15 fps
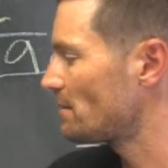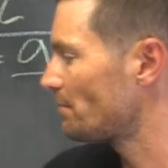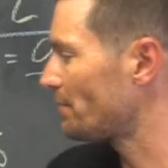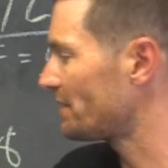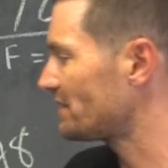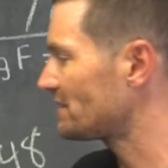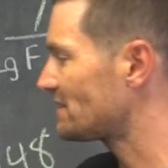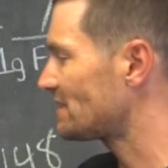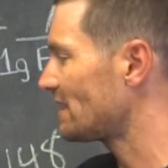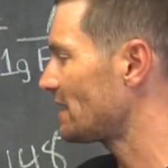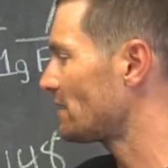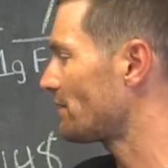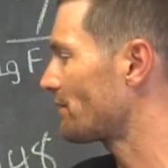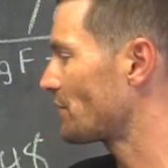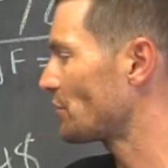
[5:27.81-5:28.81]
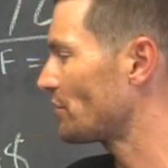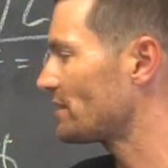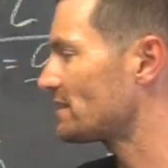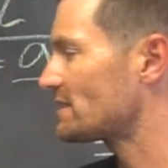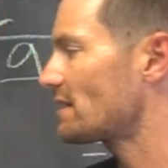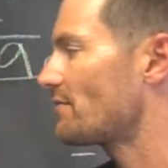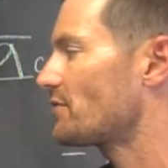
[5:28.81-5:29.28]
but instead of
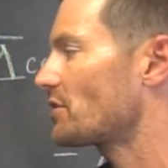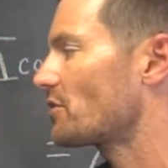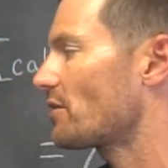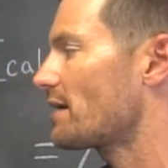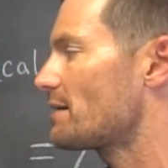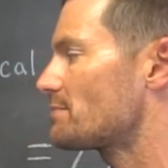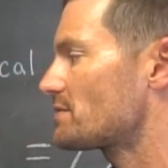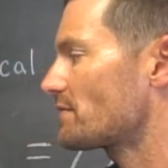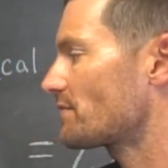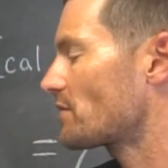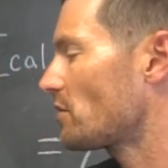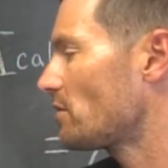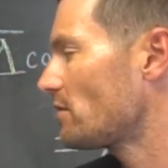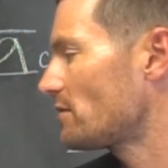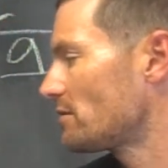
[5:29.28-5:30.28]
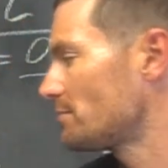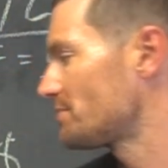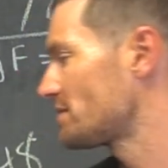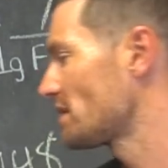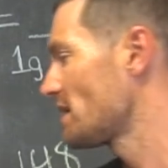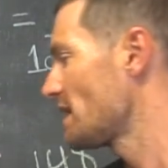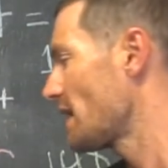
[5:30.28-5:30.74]
37 grams of
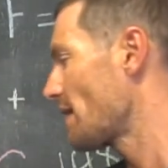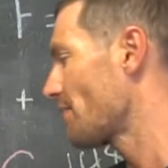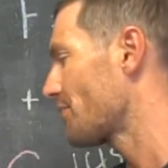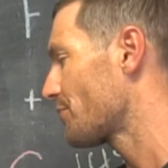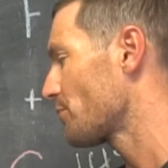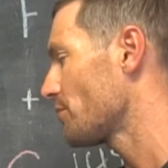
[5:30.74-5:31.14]
carbs and